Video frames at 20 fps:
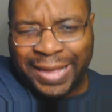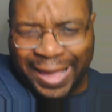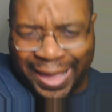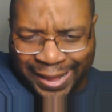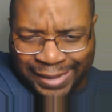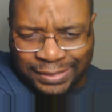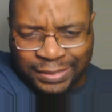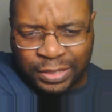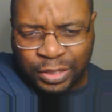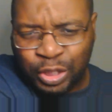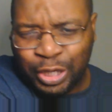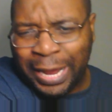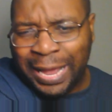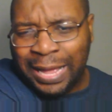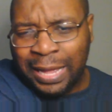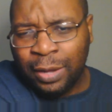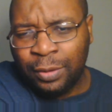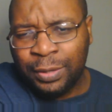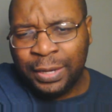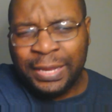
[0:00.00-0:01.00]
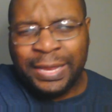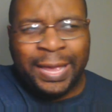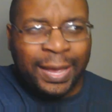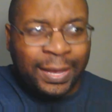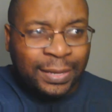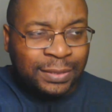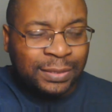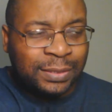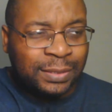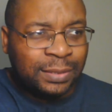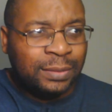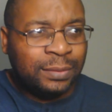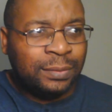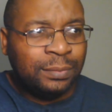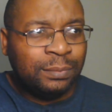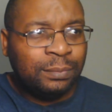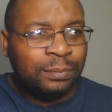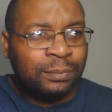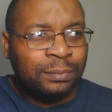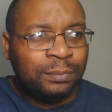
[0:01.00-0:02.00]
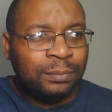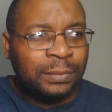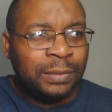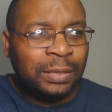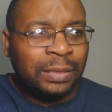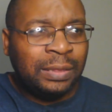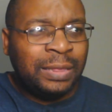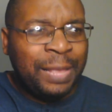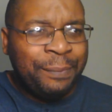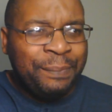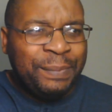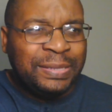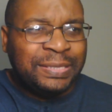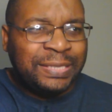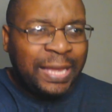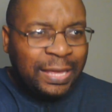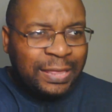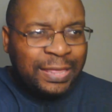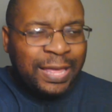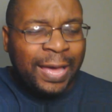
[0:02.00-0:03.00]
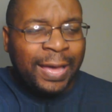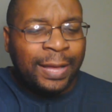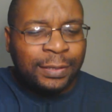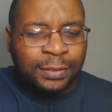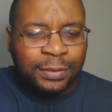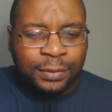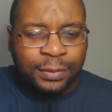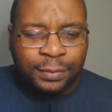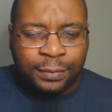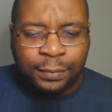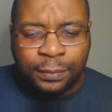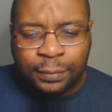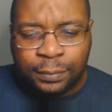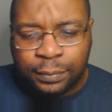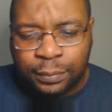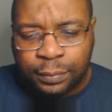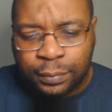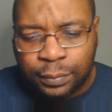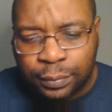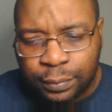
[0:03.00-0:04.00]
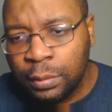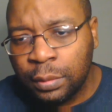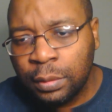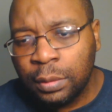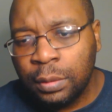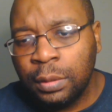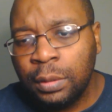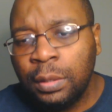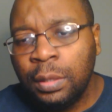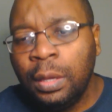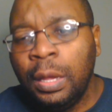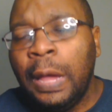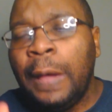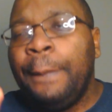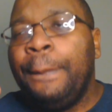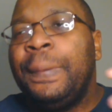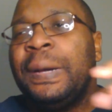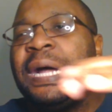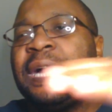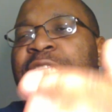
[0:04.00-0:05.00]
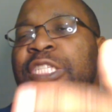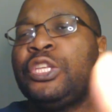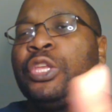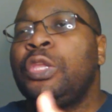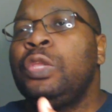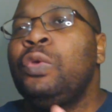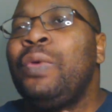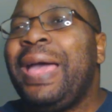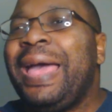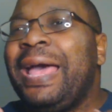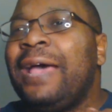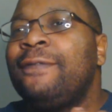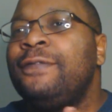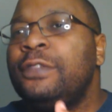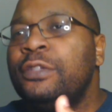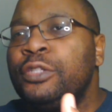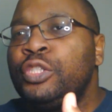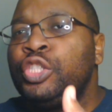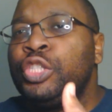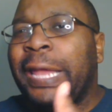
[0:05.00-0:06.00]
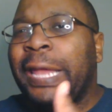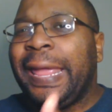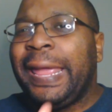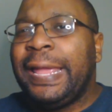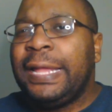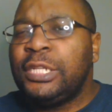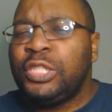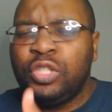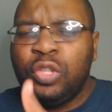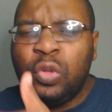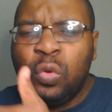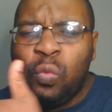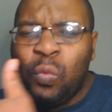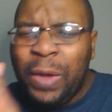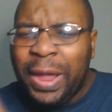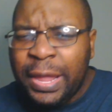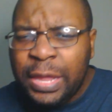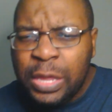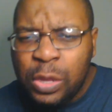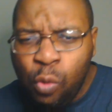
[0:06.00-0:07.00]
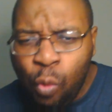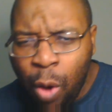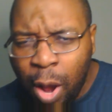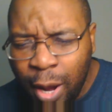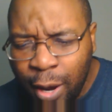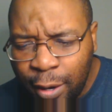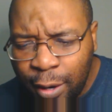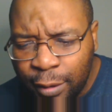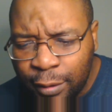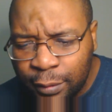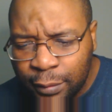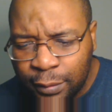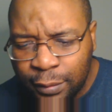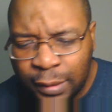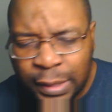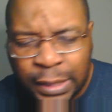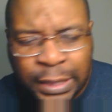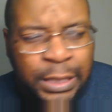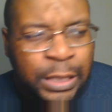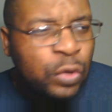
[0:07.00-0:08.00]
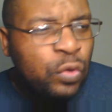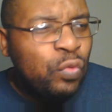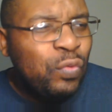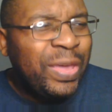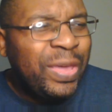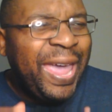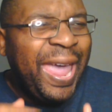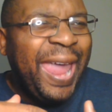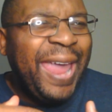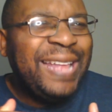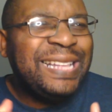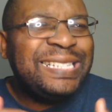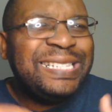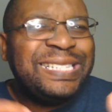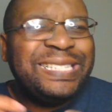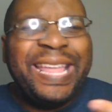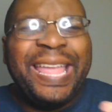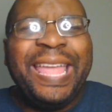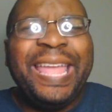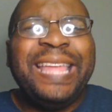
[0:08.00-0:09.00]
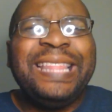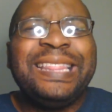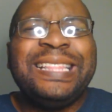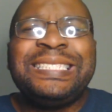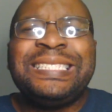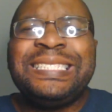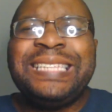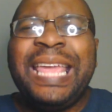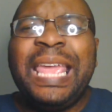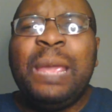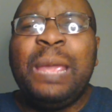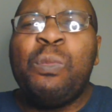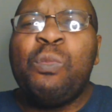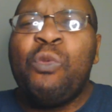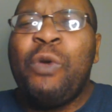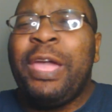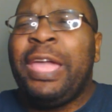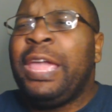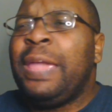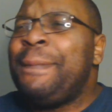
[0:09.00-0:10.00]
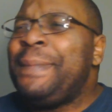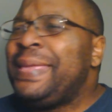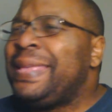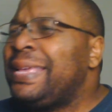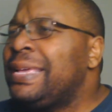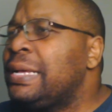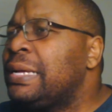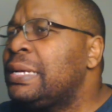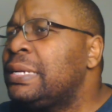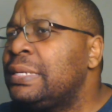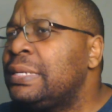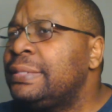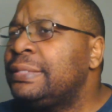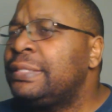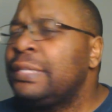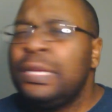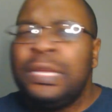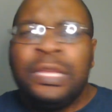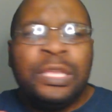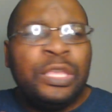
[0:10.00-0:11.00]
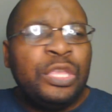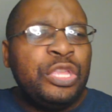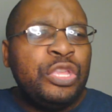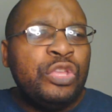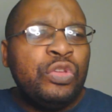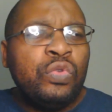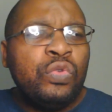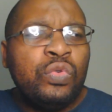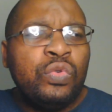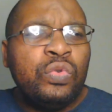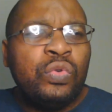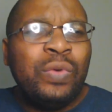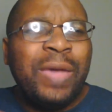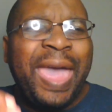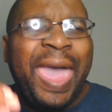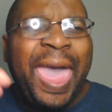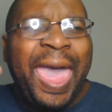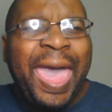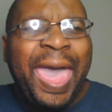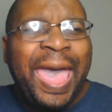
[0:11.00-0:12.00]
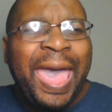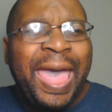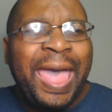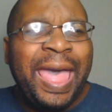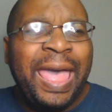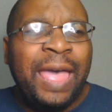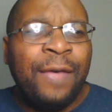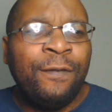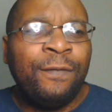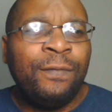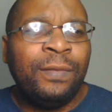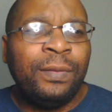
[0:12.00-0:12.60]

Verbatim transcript: as a child. Yes, let me say that. But you have to change the way you are. You can't stay the same way because you have